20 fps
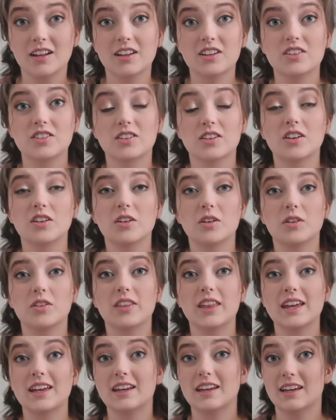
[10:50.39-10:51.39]
So
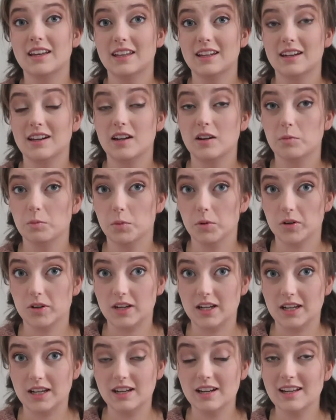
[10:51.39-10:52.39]
they can
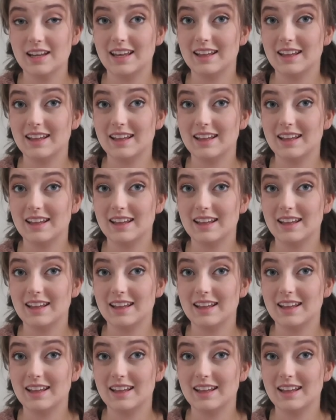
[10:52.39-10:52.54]
breed